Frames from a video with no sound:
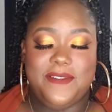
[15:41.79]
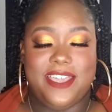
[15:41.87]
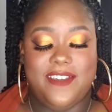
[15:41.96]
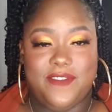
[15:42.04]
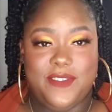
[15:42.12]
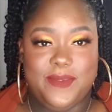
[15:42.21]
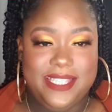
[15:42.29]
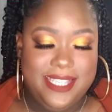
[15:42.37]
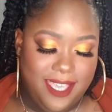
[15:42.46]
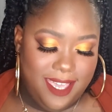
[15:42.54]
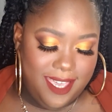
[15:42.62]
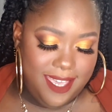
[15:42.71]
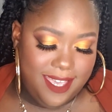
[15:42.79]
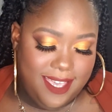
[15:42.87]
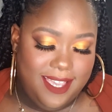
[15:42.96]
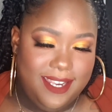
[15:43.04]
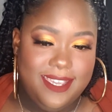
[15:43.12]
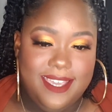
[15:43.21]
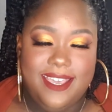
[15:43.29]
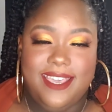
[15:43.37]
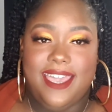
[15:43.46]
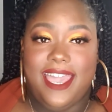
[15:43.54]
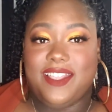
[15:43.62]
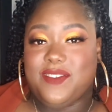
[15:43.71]
If you did
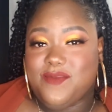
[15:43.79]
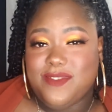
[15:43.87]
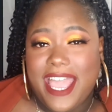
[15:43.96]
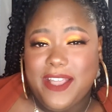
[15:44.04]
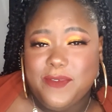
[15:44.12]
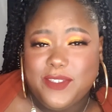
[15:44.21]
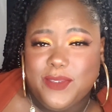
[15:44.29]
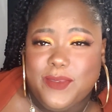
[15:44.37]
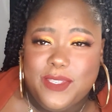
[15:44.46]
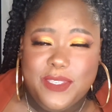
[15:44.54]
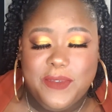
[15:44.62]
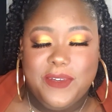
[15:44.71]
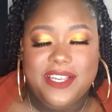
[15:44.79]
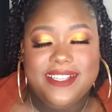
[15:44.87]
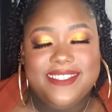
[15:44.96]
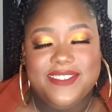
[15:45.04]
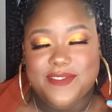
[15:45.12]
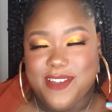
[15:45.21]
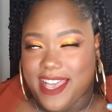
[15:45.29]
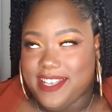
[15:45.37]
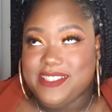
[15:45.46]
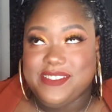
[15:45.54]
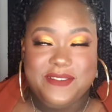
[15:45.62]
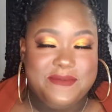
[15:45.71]
and you like what you saw, you guys
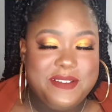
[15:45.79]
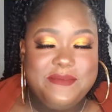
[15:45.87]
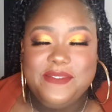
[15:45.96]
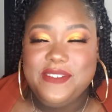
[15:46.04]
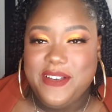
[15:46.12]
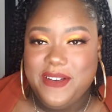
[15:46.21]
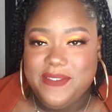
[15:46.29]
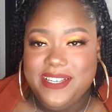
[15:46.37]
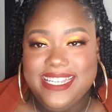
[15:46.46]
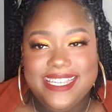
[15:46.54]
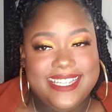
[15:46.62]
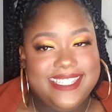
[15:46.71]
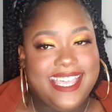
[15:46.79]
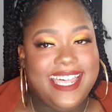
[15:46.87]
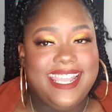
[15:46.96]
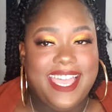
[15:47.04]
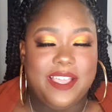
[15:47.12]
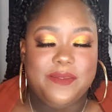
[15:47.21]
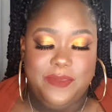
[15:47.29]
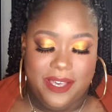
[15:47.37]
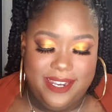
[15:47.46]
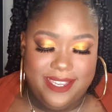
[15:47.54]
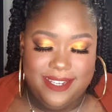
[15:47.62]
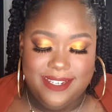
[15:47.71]
know where I'm going. Hit that like
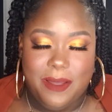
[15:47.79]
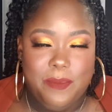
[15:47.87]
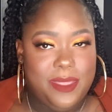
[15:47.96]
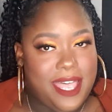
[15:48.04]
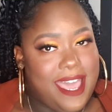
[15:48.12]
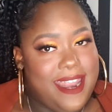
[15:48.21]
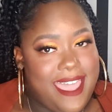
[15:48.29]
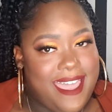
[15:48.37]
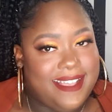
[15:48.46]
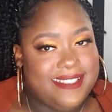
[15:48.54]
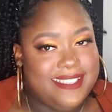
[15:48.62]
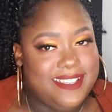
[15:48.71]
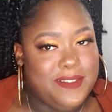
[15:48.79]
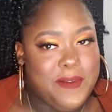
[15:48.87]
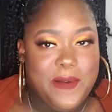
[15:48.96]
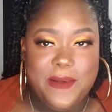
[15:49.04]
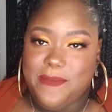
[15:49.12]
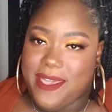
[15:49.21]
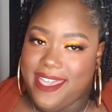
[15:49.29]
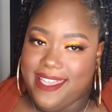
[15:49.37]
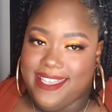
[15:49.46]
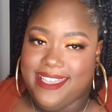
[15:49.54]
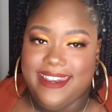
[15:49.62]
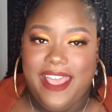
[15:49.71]
button. I'm not asking or
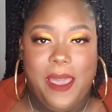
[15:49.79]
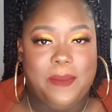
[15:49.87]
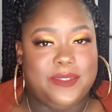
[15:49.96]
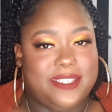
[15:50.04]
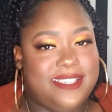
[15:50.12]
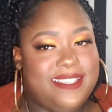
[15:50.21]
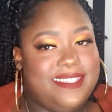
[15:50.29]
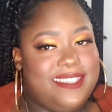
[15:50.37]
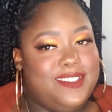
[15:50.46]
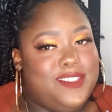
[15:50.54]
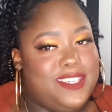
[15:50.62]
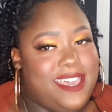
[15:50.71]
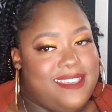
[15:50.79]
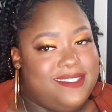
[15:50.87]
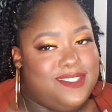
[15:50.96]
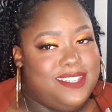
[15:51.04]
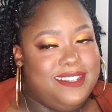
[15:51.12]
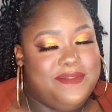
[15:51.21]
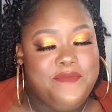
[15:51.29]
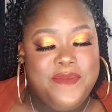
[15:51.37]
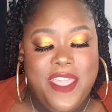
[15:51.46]
begging, I'm just suggesting.